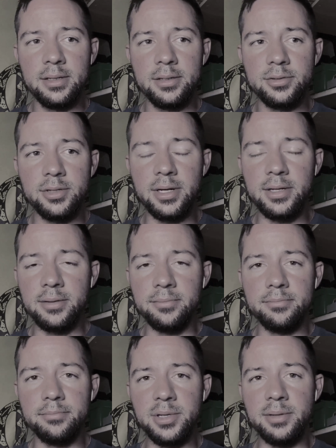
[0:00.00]
try to
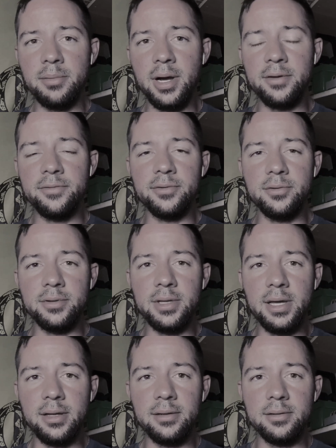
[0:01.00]
be mindful
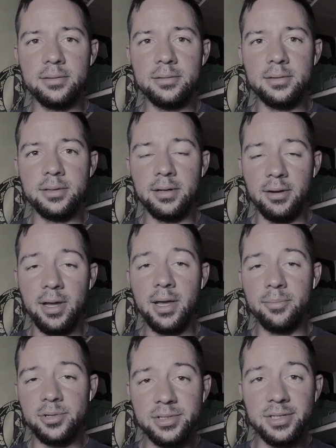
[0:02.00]
that, a
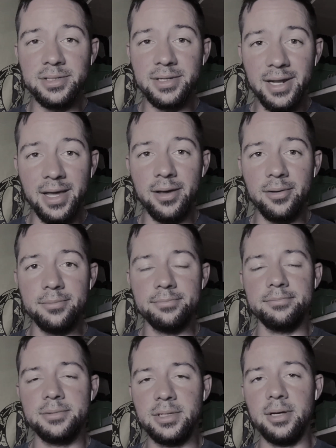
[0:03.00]
hammer sees a nail.
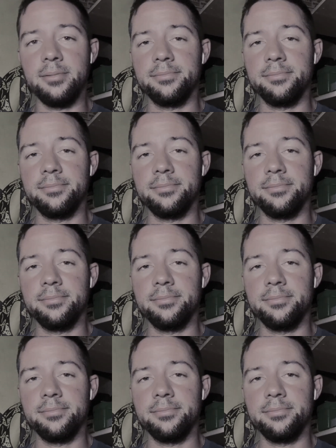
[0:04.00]
So